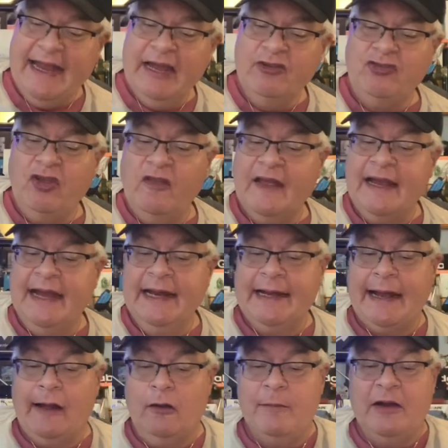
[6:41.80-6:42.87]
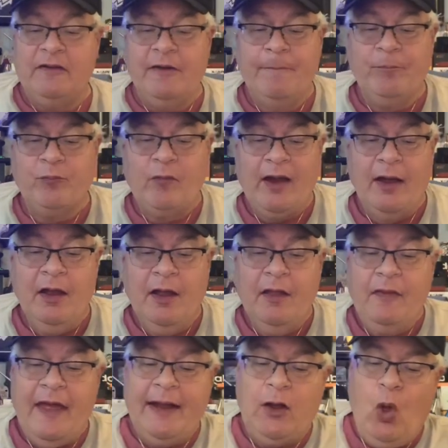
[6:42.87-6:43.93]
into the heating element.
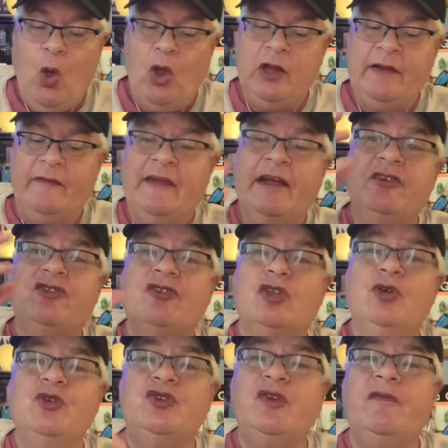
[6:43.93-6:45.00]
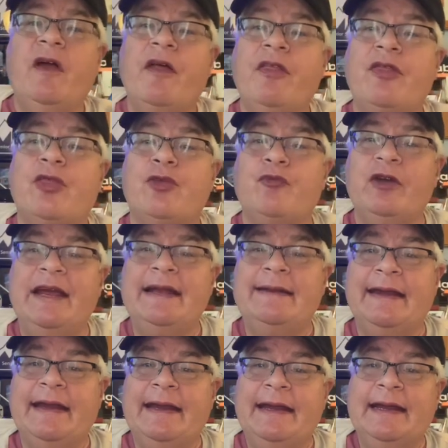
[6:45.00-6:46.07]
They call it the exclusive
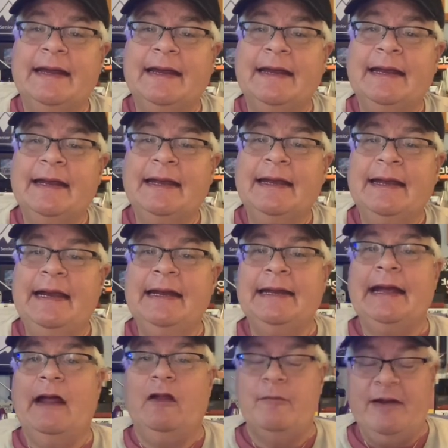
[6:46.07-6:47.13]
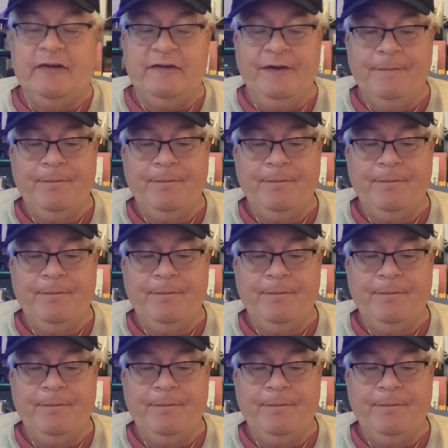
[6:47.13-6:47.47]
3D heating element